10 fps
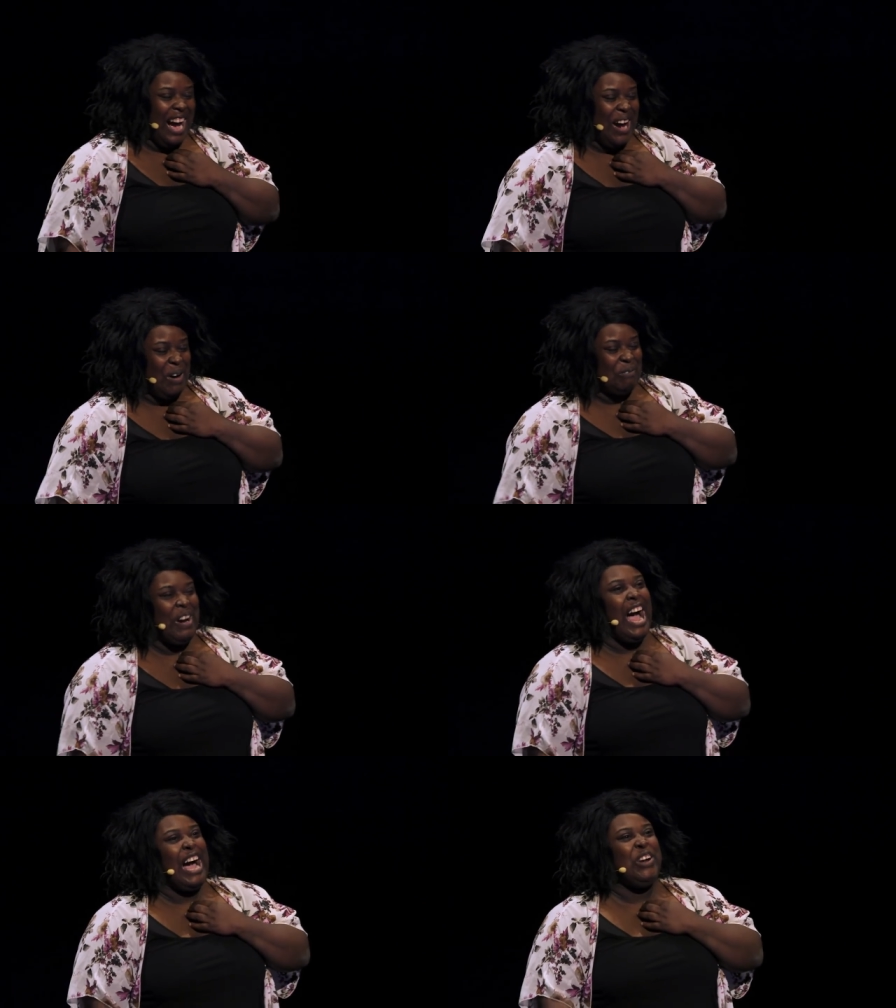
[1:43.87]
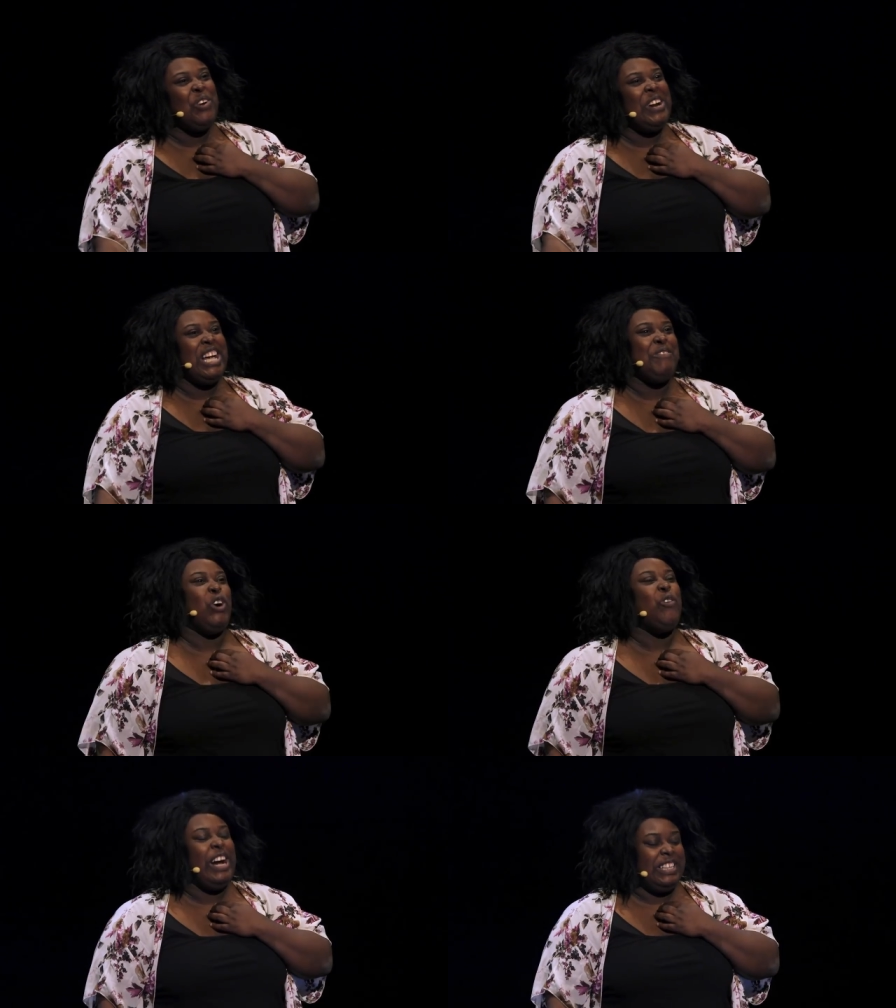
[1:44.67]
I do want to give
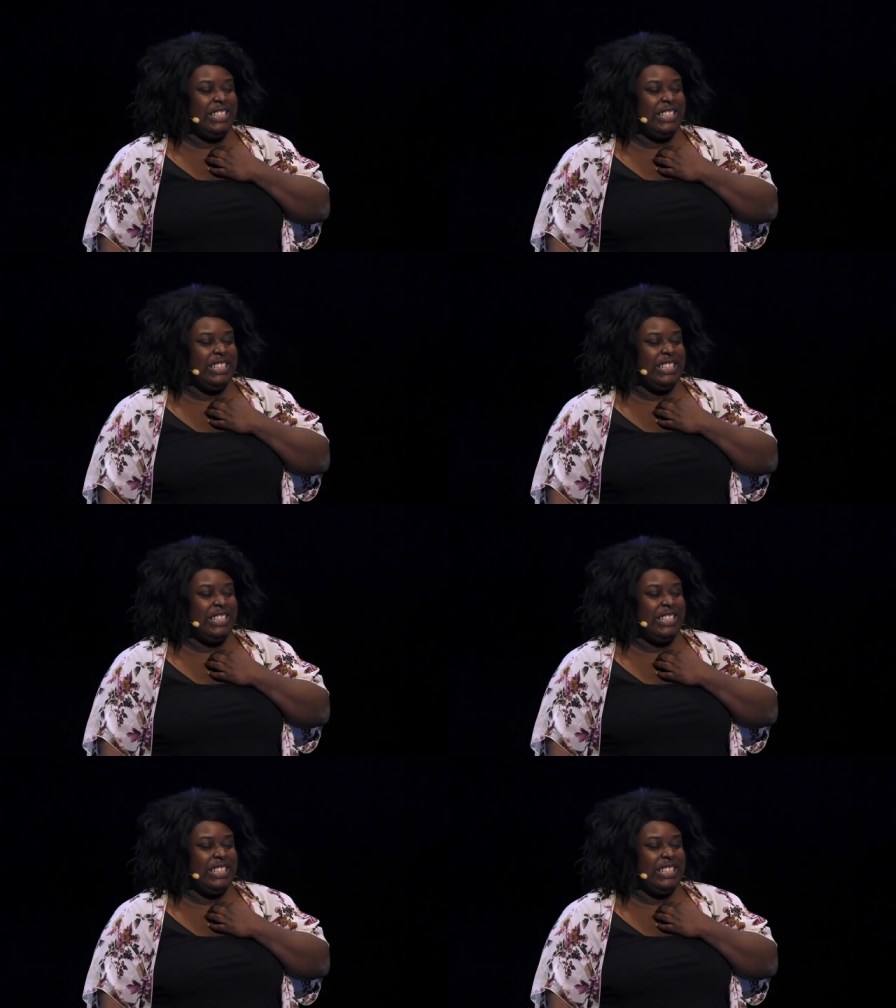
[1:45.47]
a quick